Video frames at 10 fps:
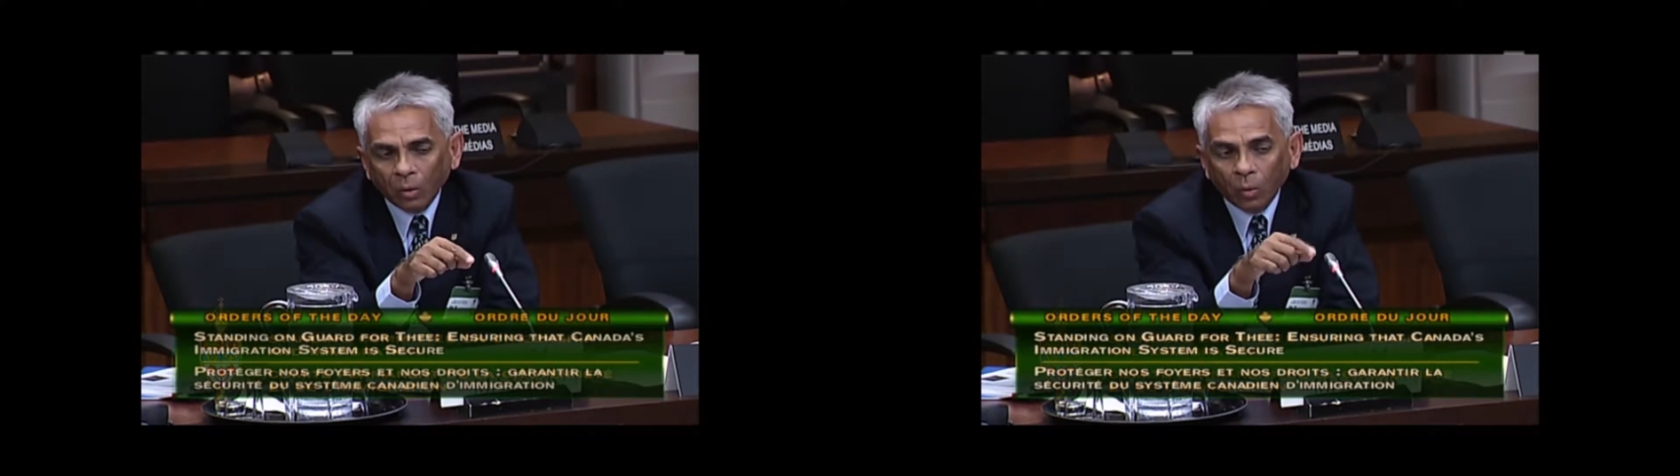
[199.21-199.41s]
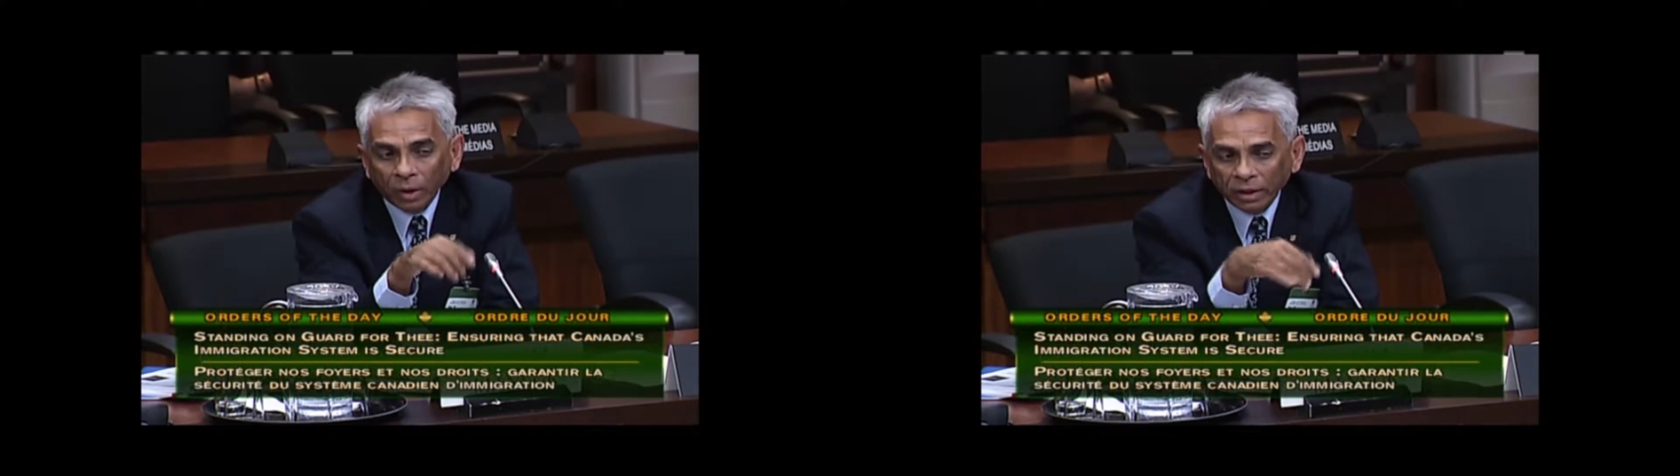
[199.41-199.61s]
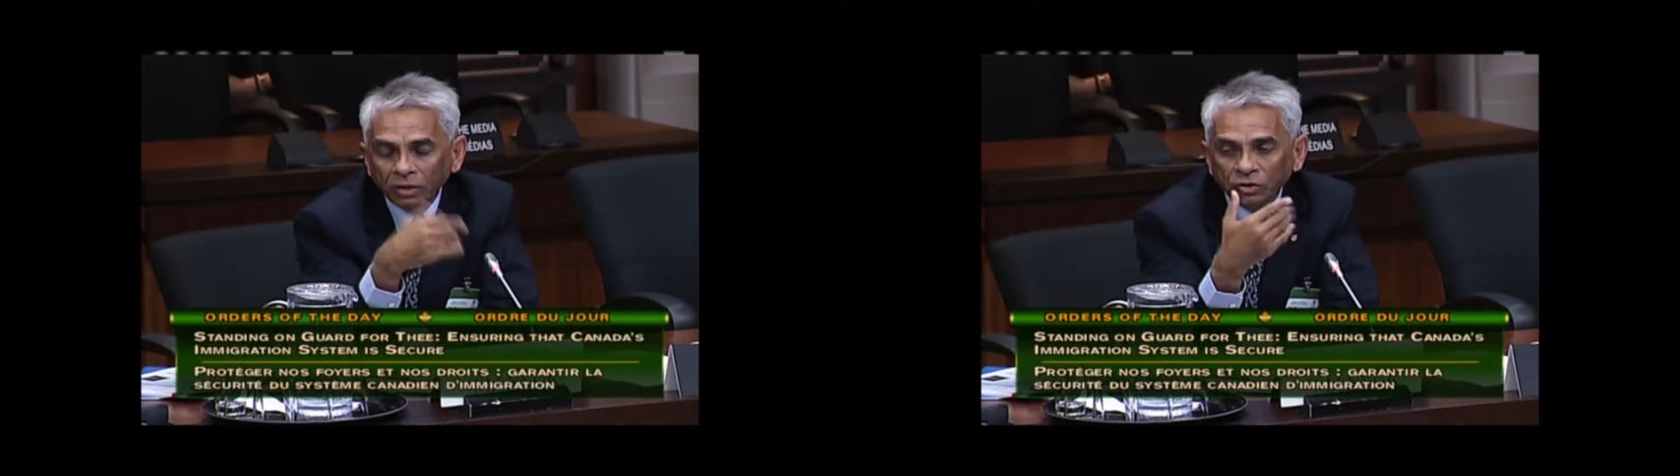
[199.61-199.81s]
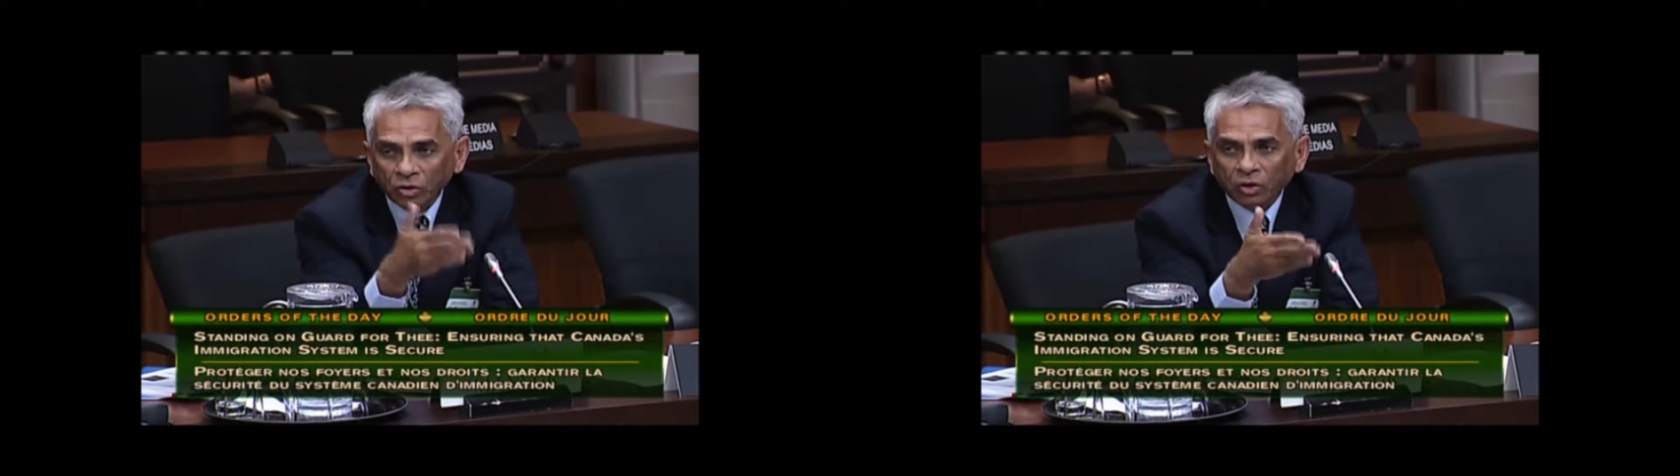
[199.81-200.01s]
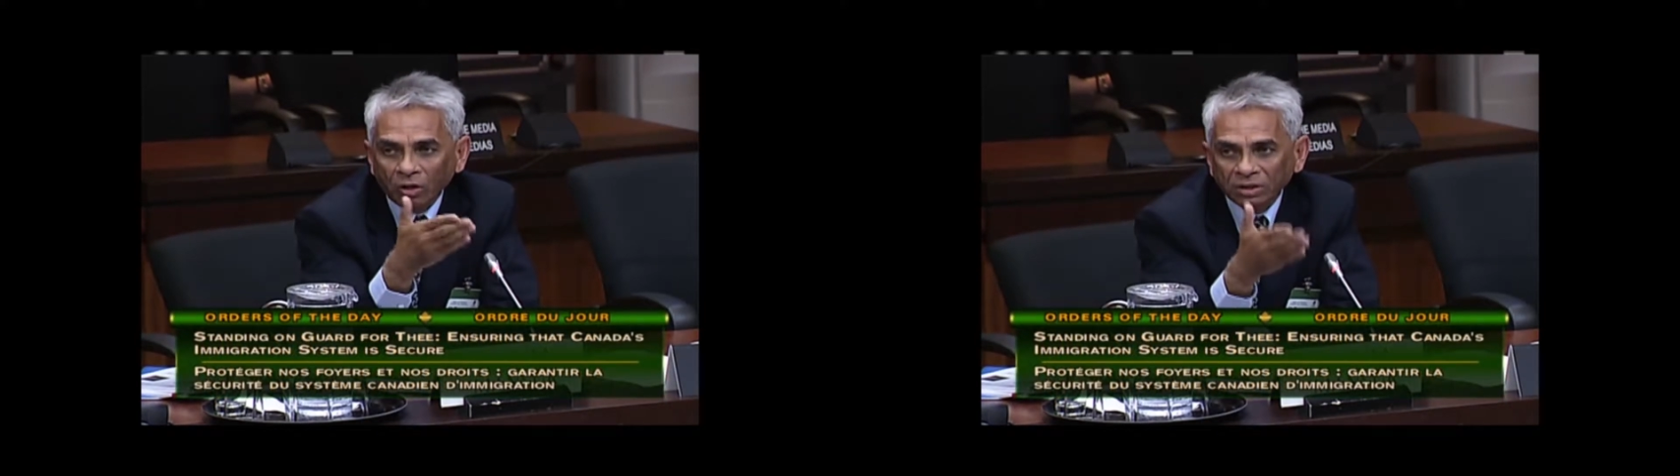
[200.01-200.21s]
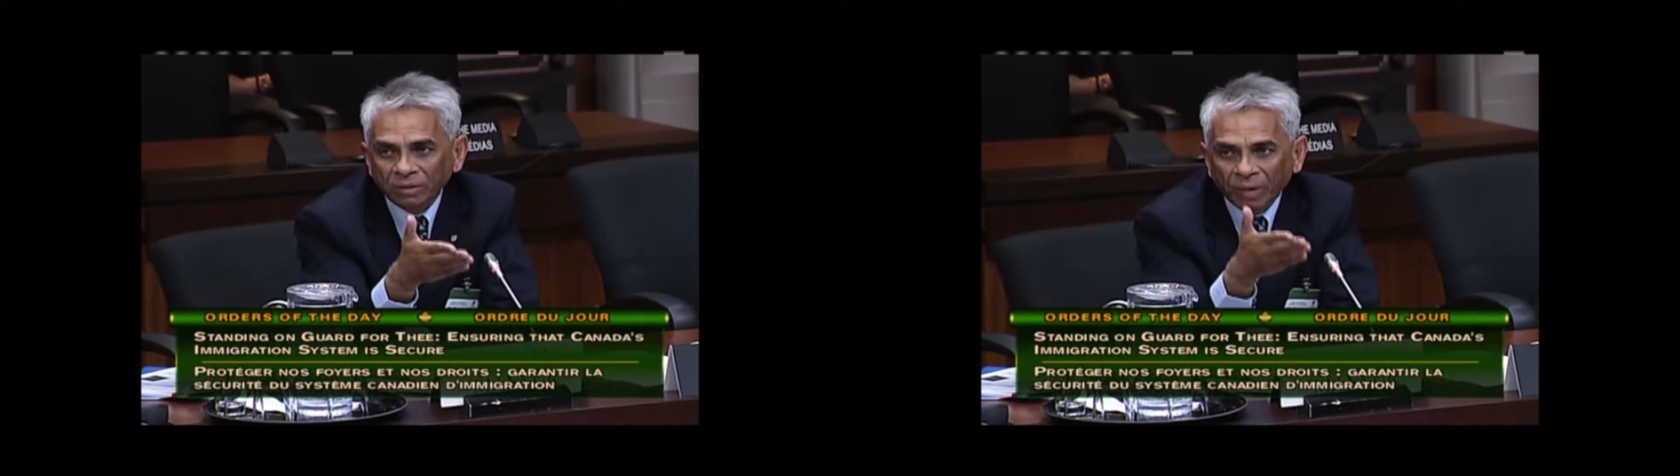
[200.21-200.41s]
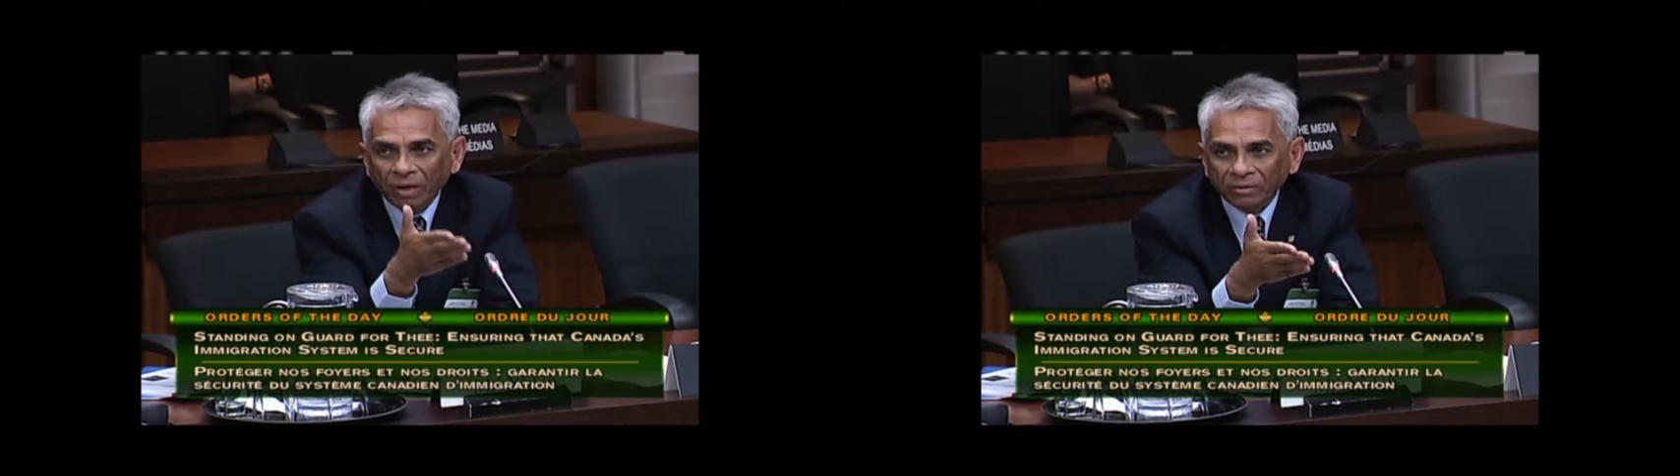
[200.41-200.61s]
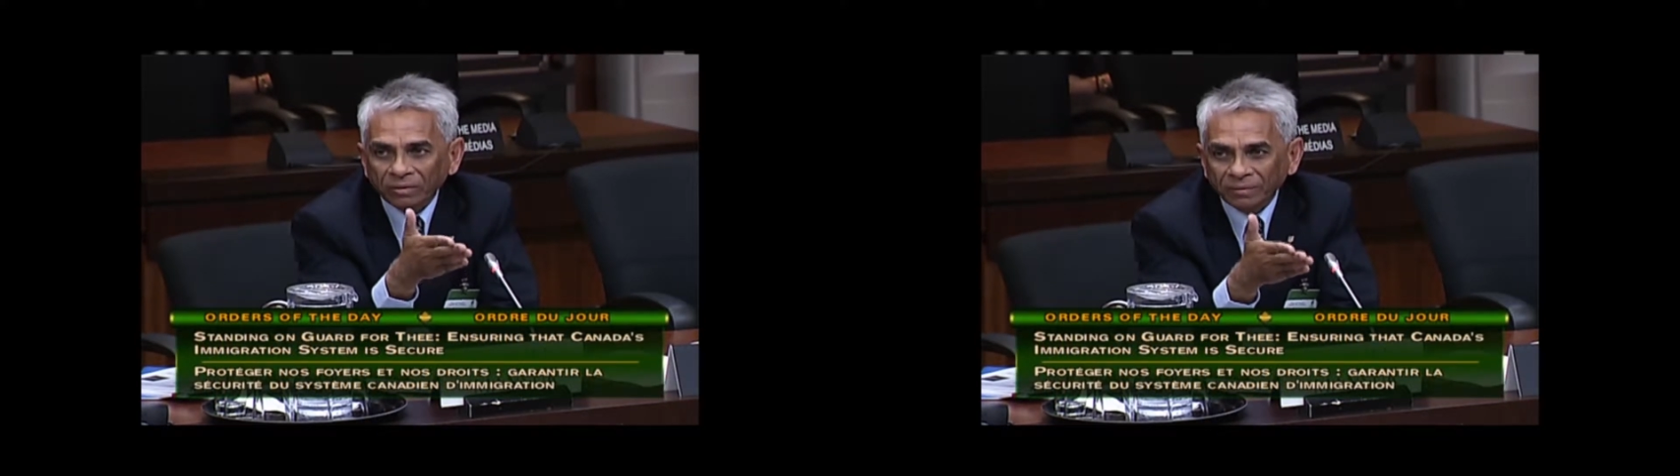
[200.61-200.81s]
What is your thoughts
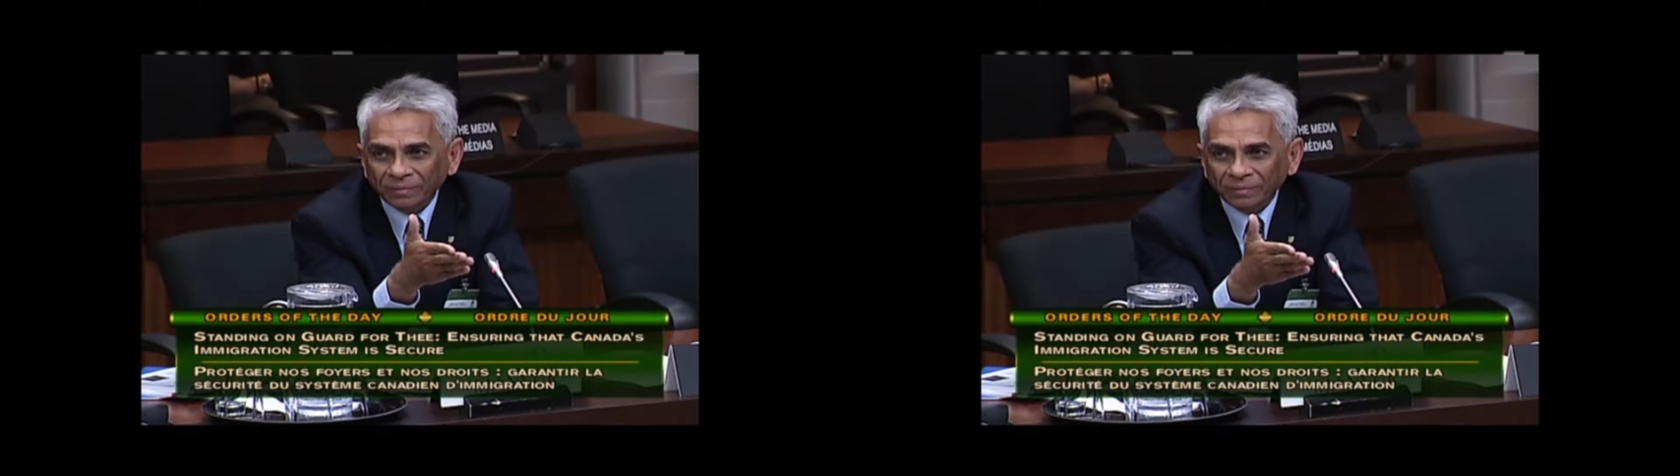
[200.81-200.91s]
about